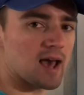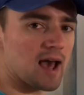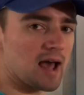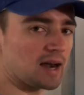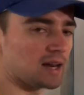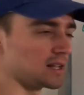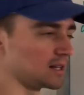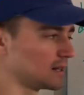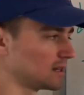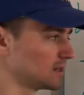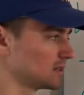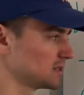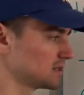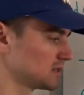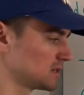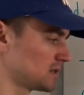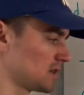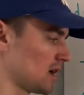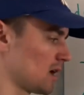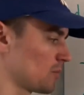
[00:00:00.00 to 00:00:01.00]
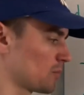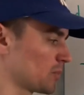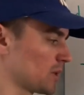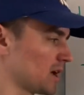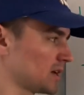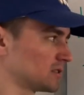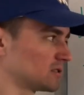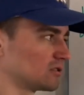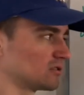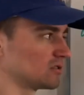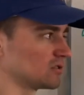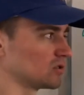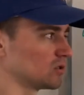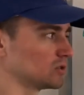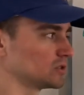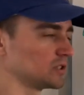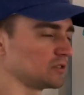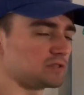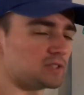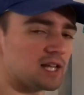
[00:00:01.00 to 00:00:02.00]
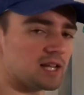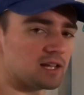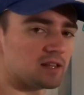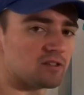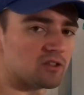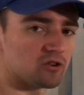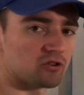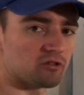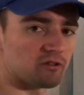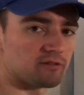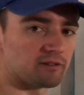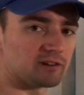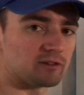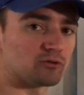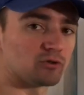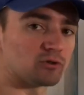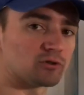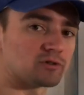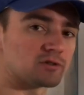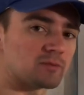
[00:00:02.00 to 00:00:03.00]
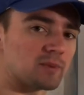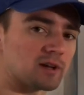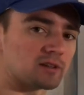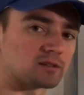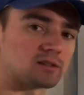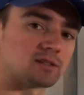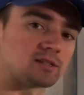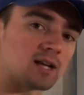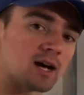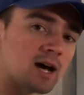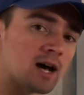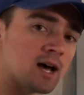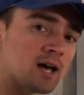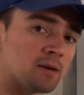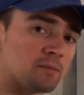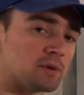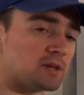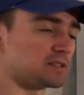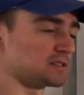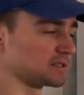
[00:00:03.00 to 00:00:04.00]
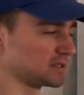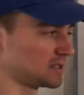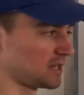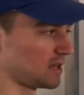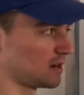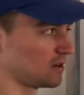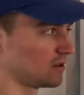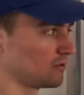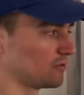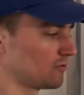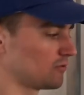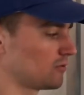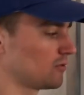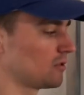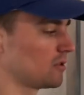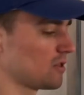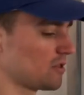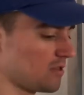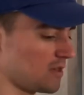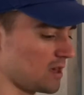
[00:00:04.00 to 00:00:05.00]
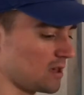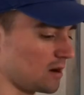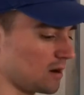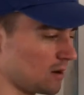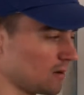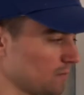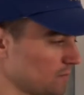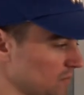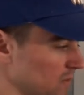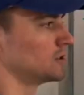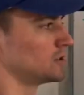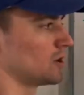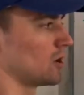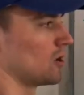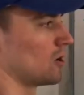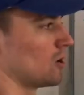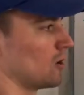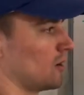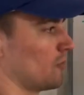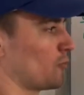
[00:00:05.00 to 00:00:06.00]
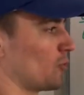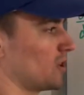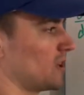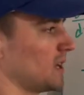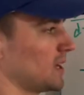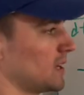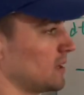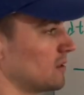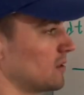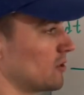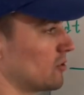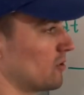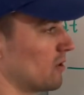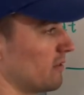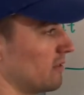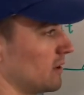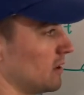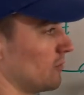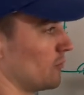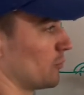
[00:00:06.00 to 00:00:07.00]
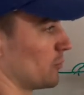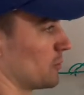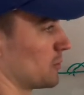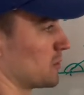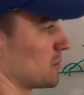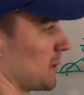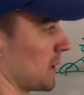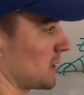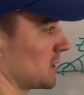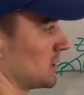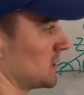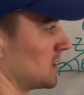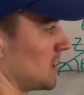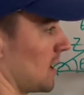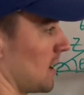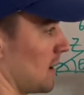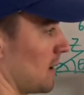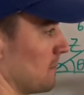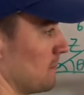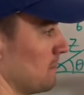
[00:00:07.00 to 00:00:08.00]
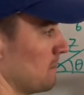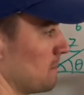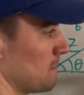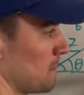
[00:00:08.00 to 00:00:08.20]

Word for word: added step as a result of taking the derivative with respect to time instead of theta. So if we're taking the derivative with respect to time